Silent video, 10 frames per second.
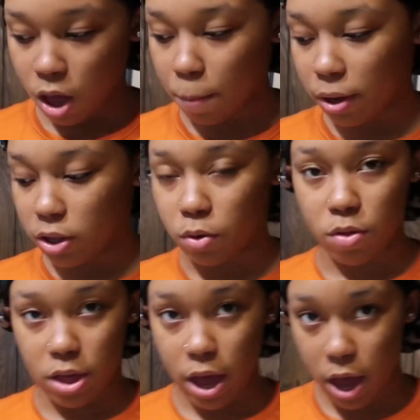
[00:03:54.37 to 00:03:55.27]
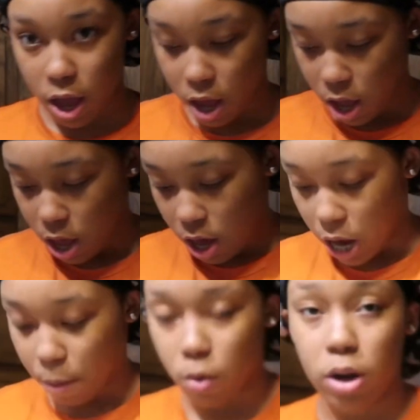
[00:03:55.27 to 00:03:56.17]
I'm about to do that.
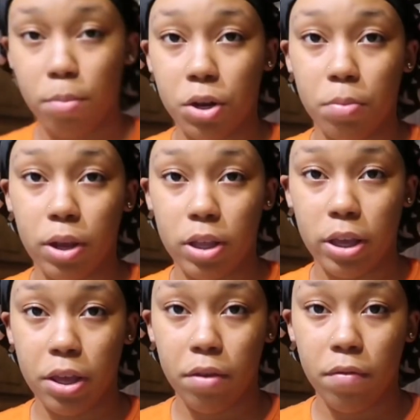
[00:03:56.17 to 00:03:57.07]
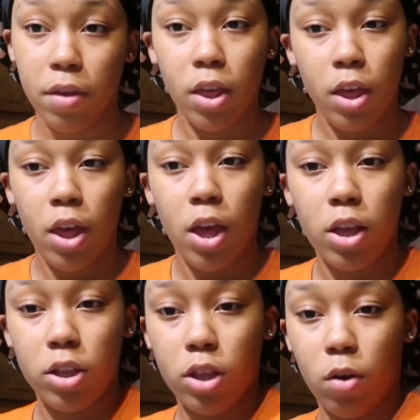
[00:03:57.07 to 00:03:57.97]
And I'm going to brush my teeth.
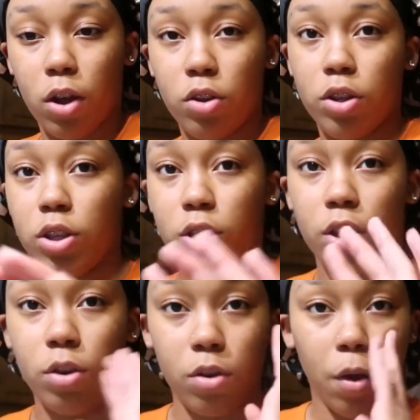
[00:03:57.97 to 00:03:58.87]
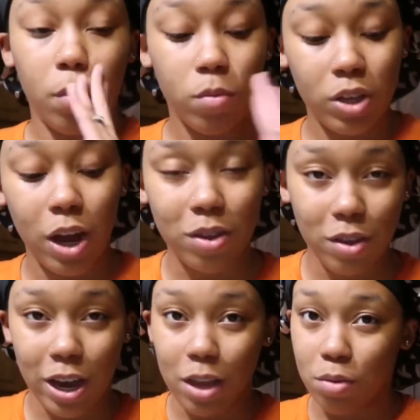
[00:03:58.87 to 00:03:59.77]
And so I'll just, you know, talk to
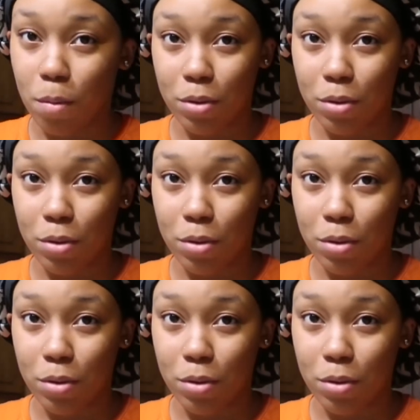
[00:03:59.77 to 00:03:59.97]
you guys when